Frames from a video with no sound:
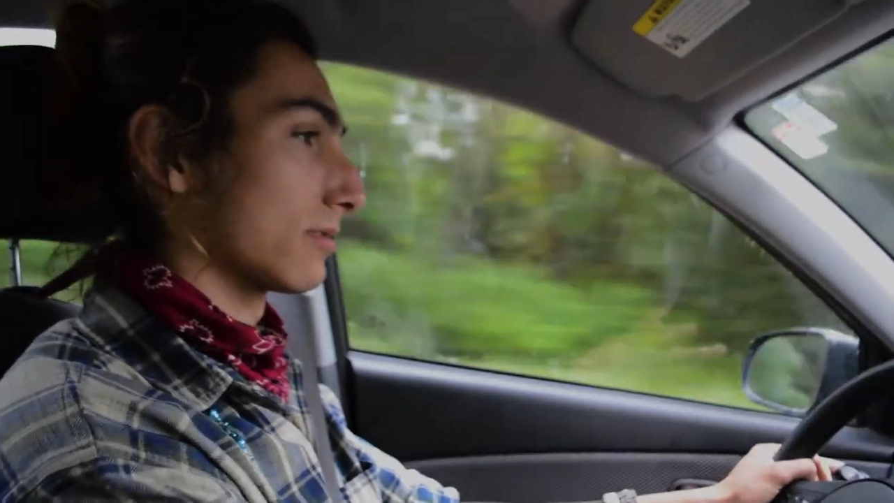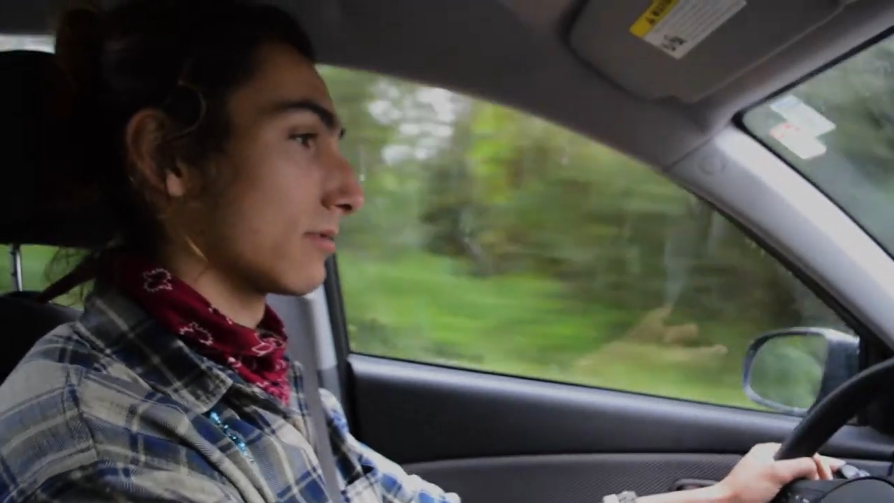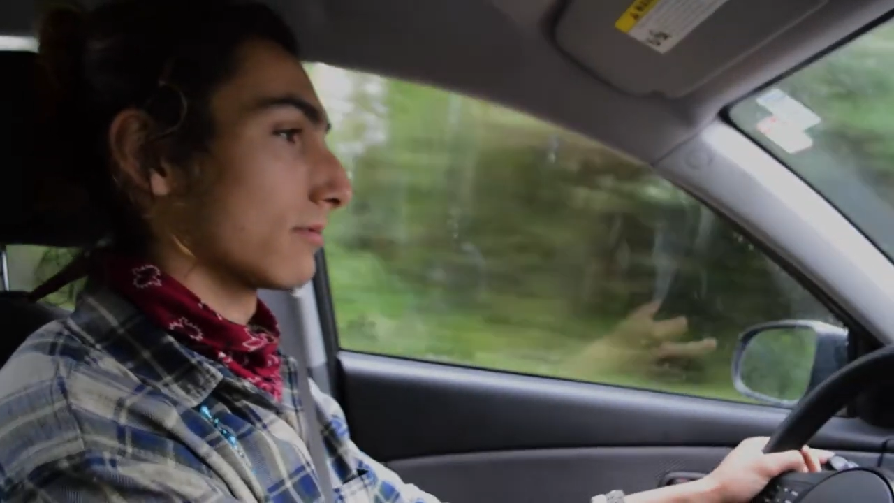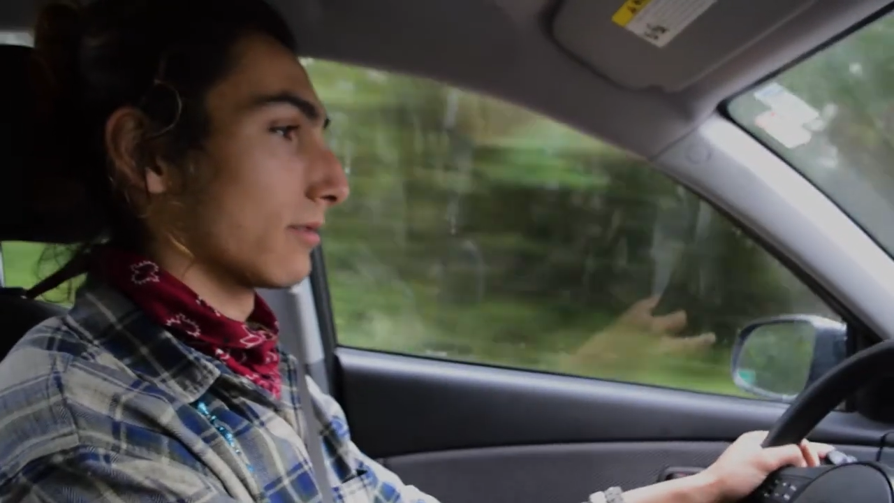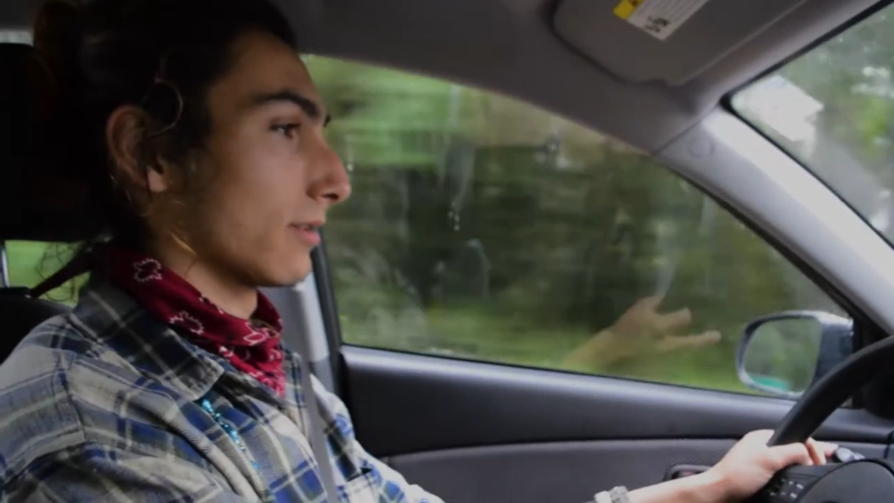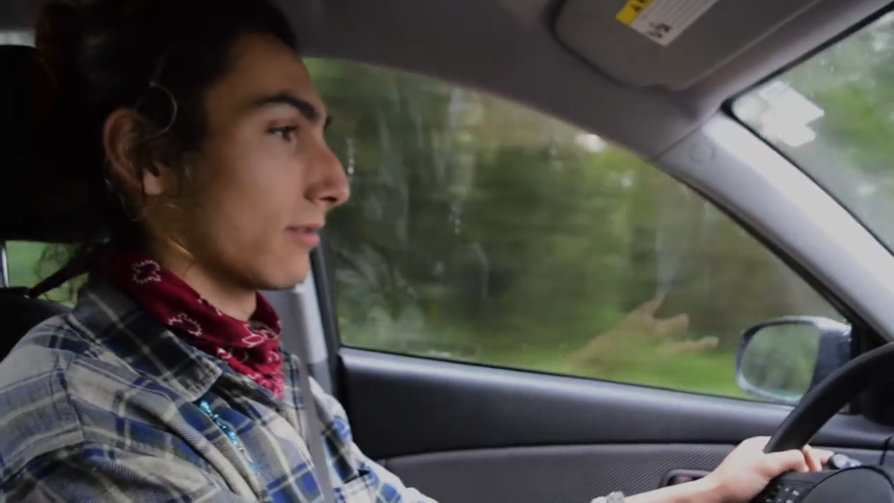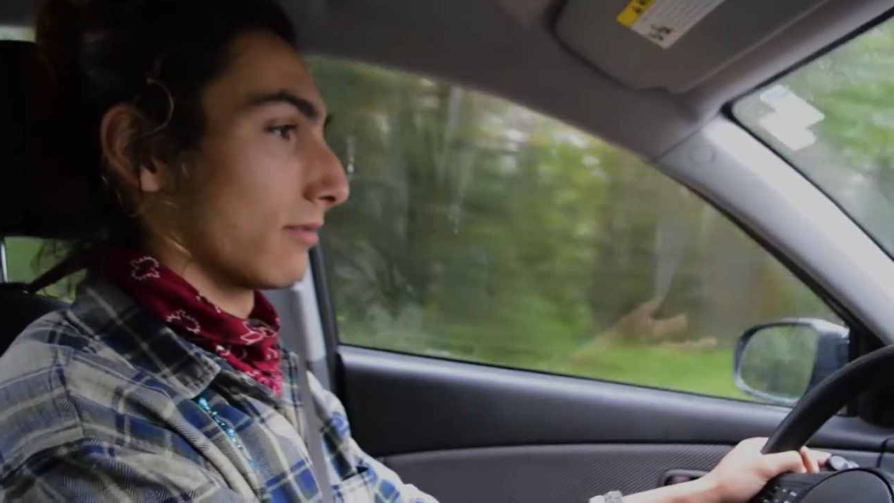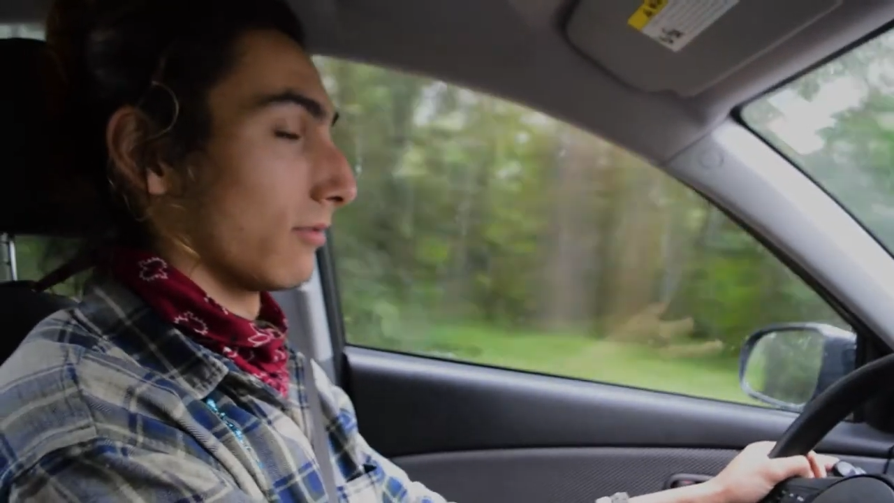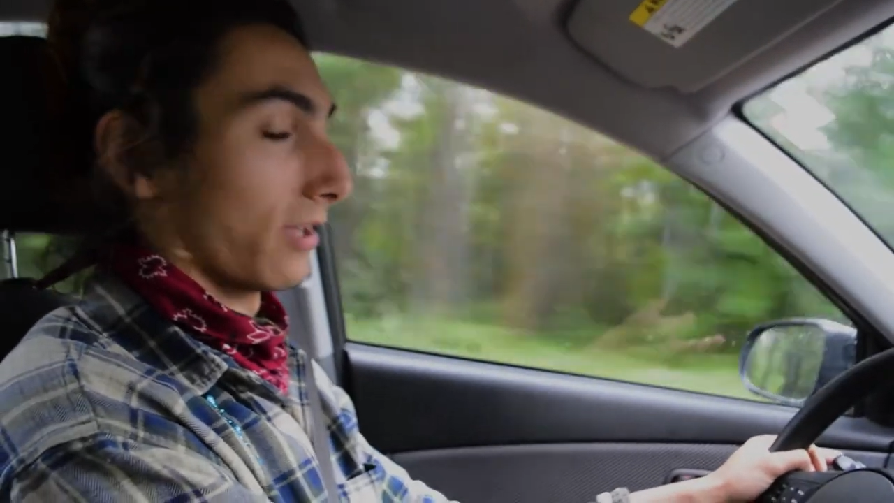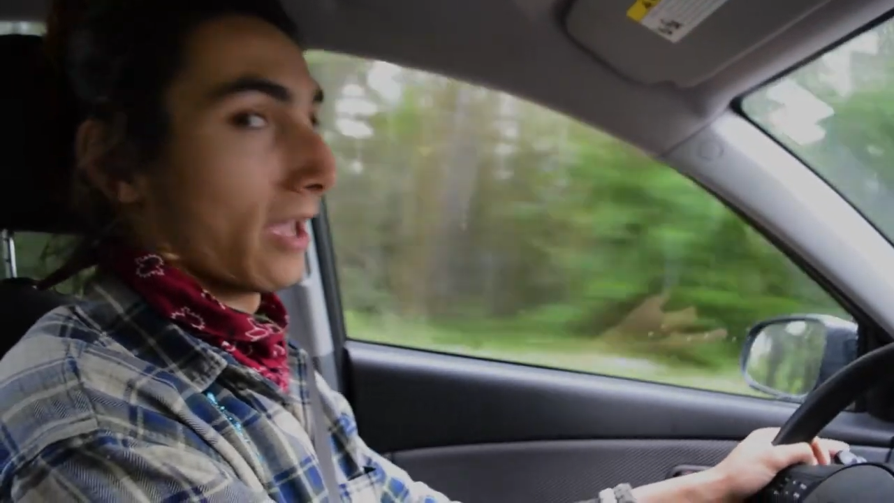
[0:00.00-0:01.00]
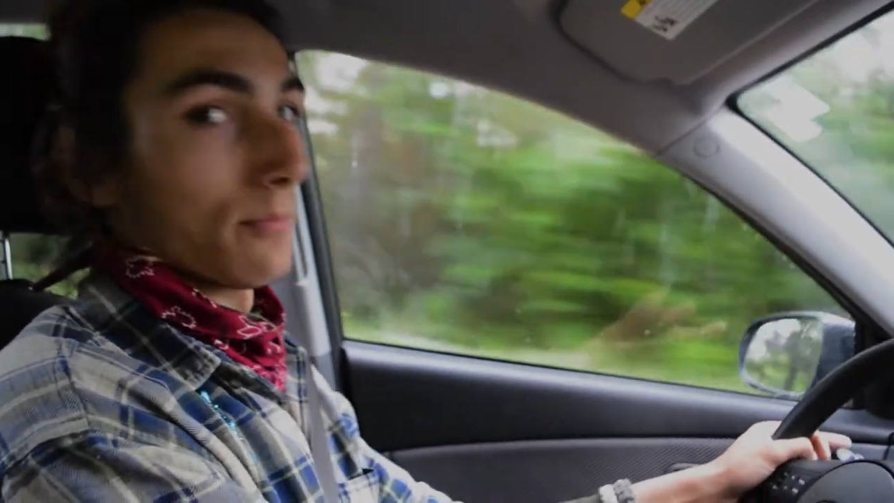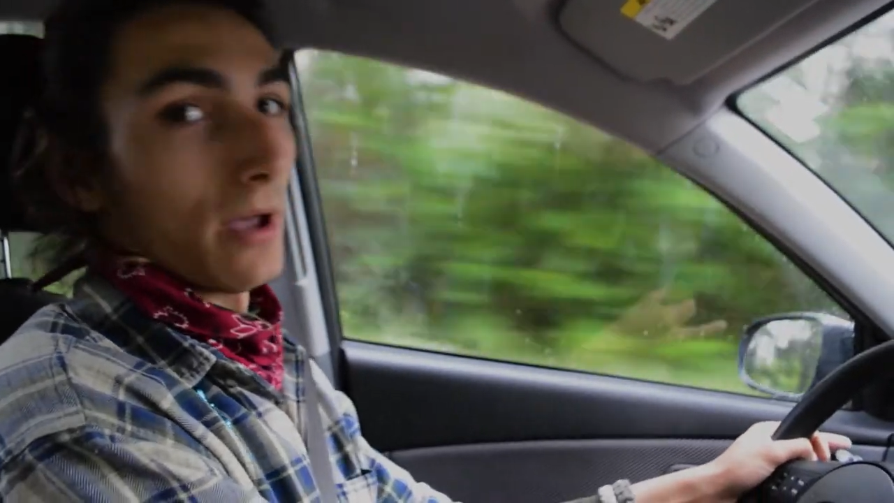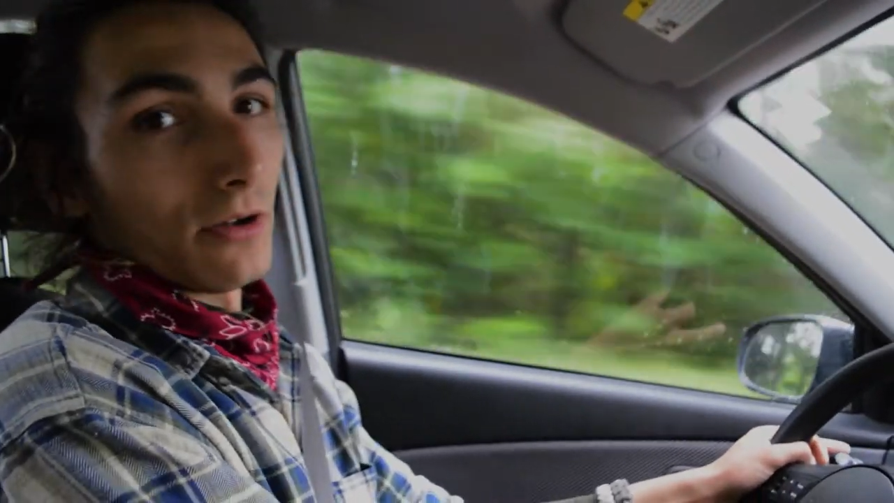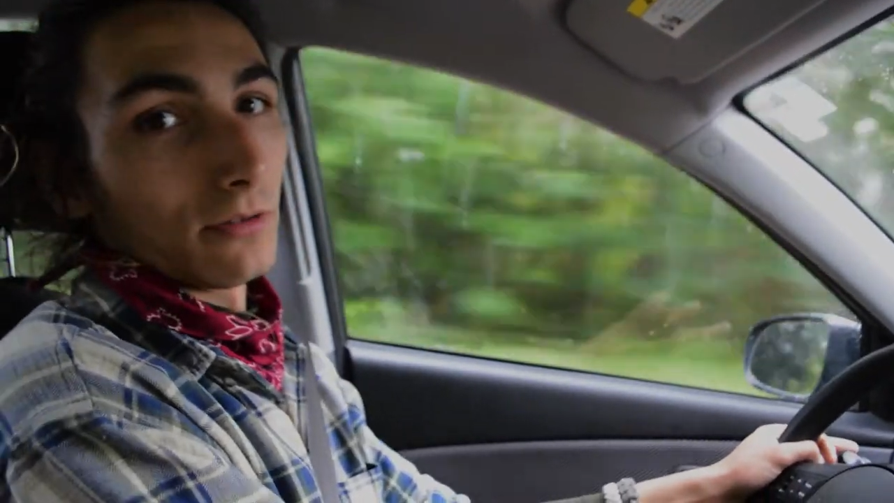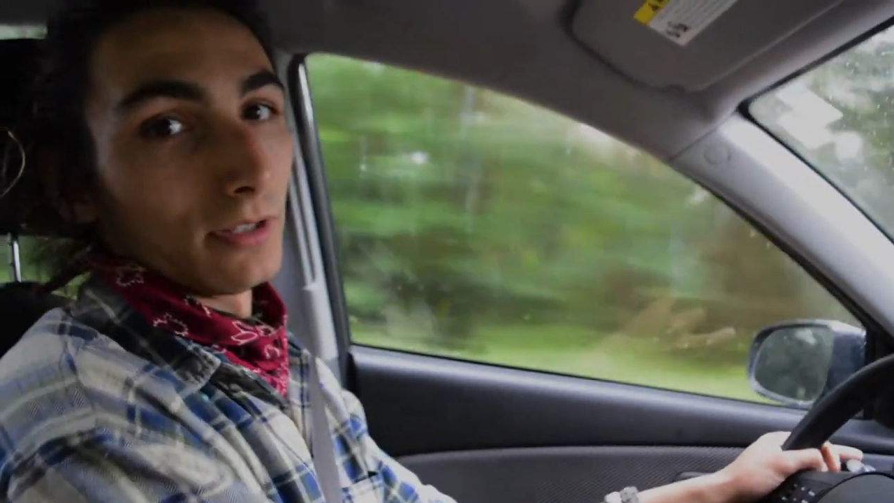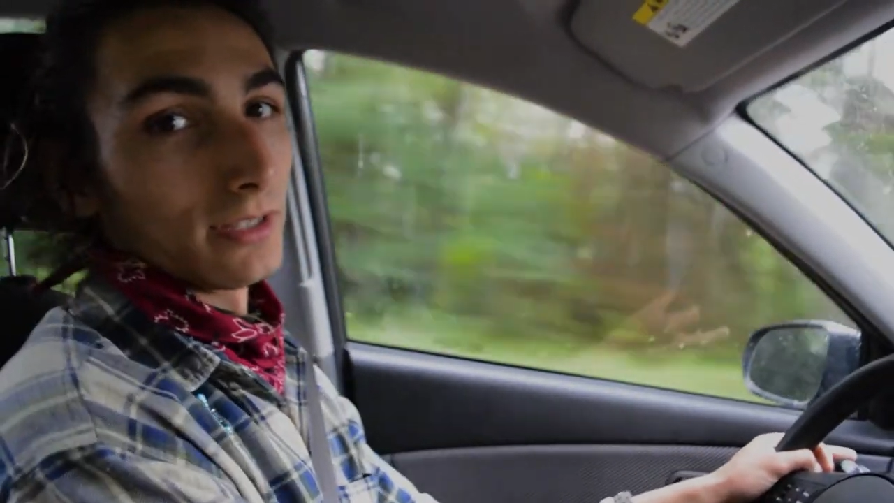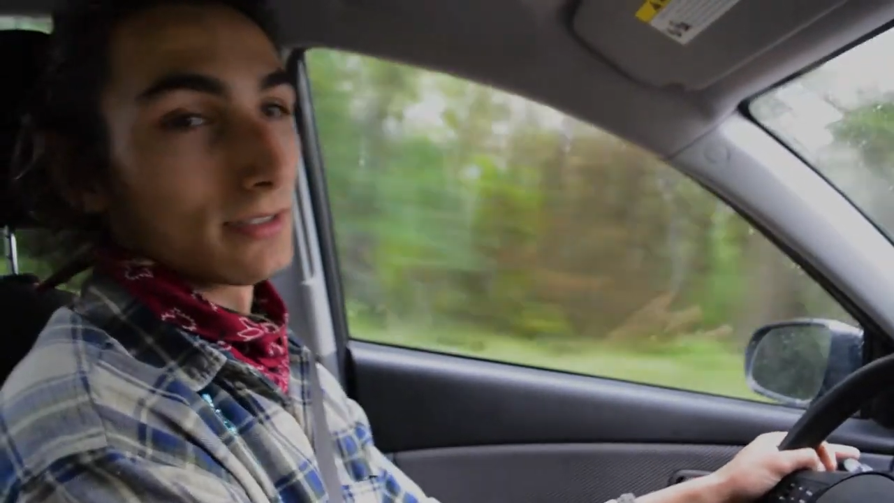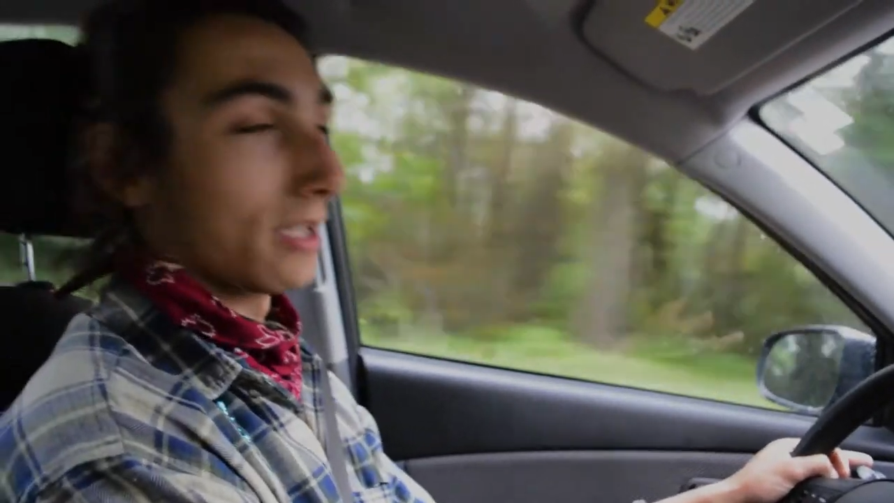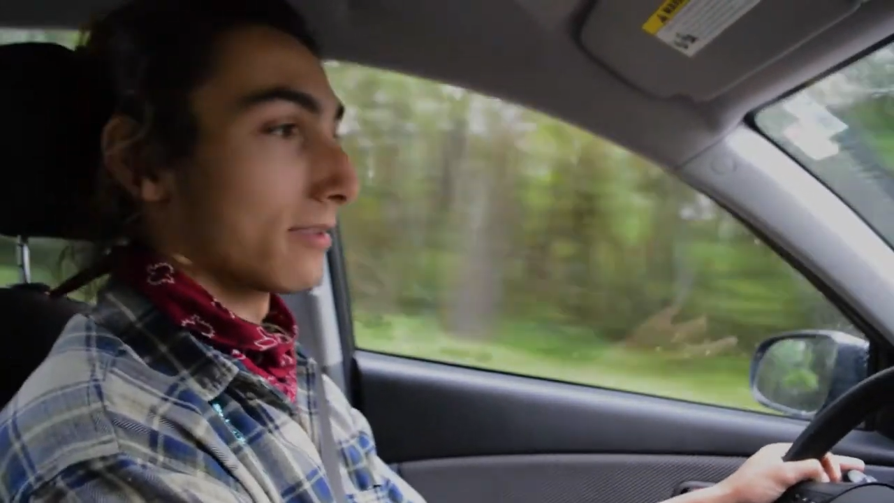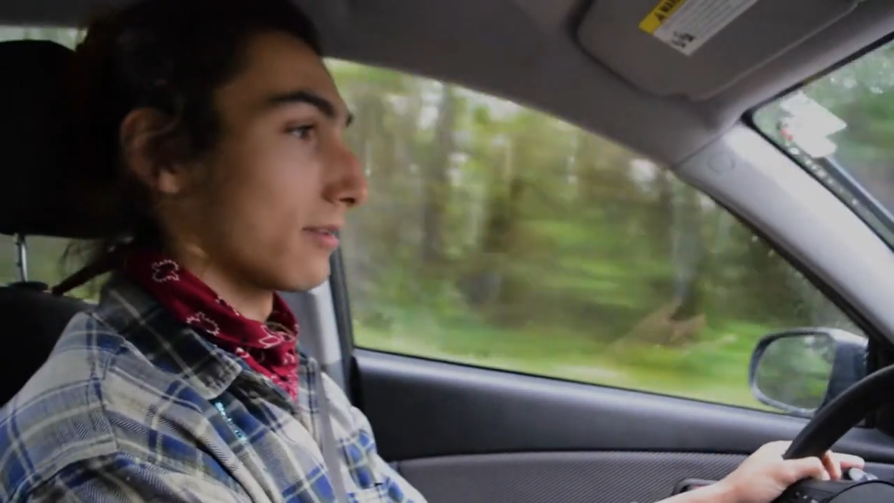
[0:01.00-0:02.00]
little camp out, get
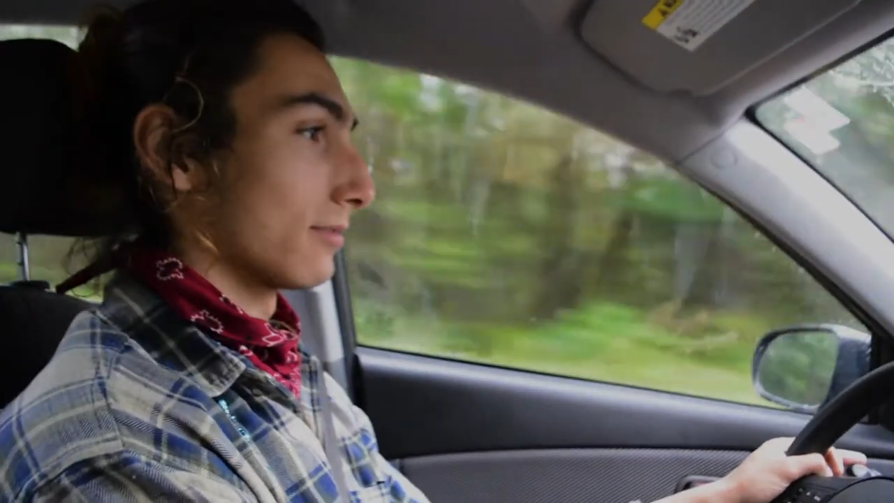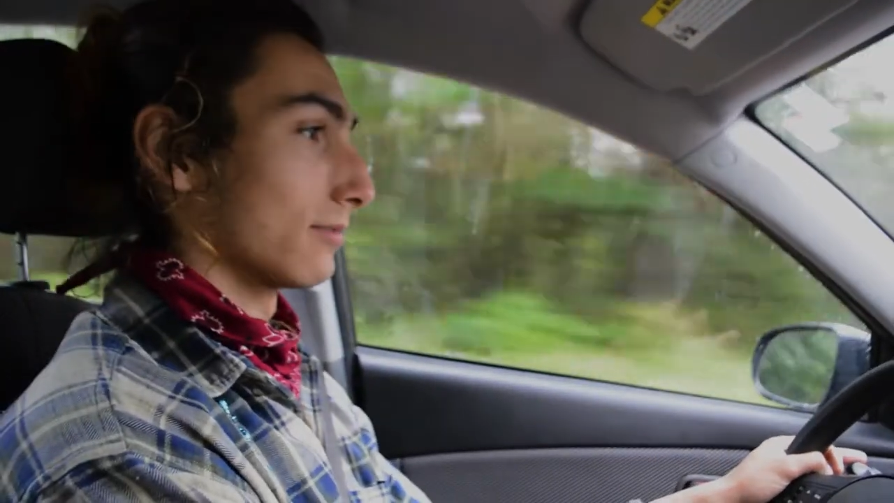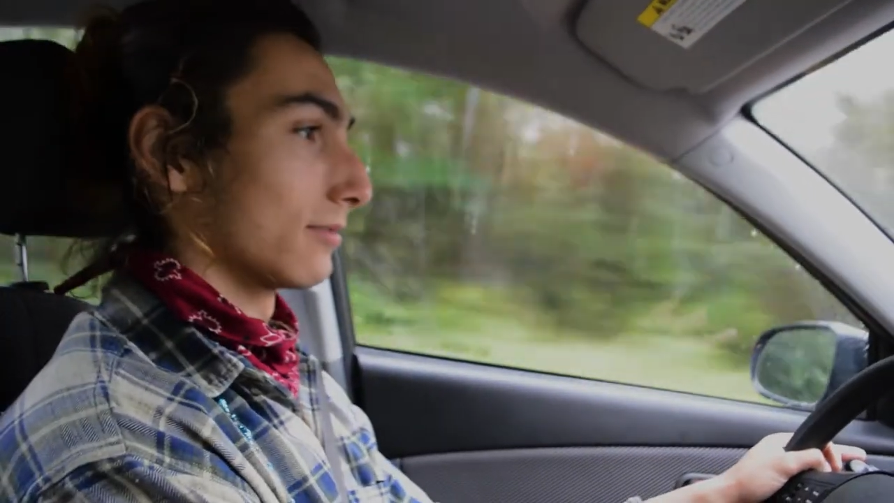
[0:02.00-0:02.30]
together